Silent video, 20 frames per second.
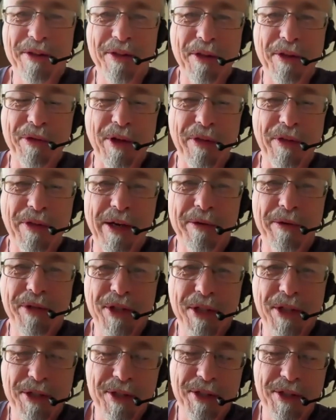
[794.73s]
there is
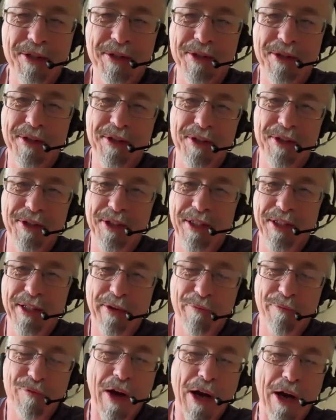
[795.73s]
this
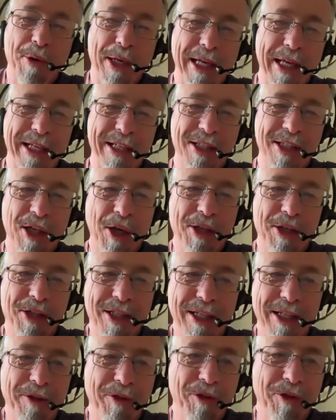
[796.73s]
very
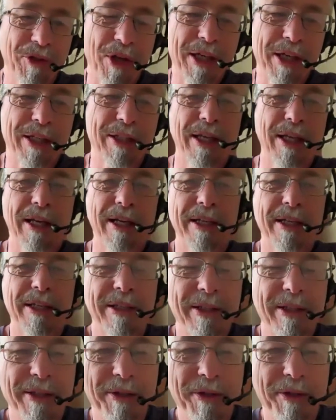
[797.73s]
exciting psychedelic
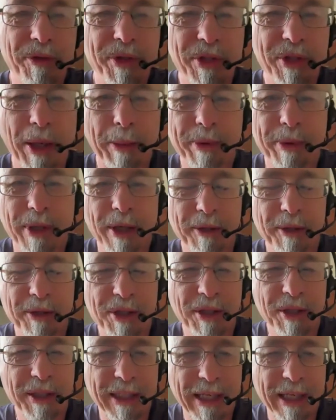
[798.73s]

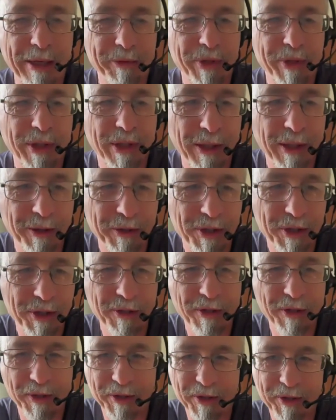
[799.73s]
subculture, counterculture
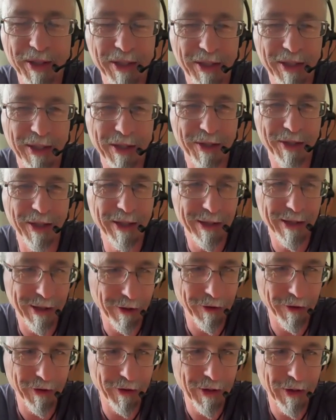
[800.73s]
that's existed
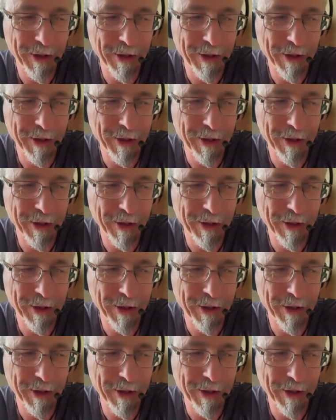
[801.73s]
since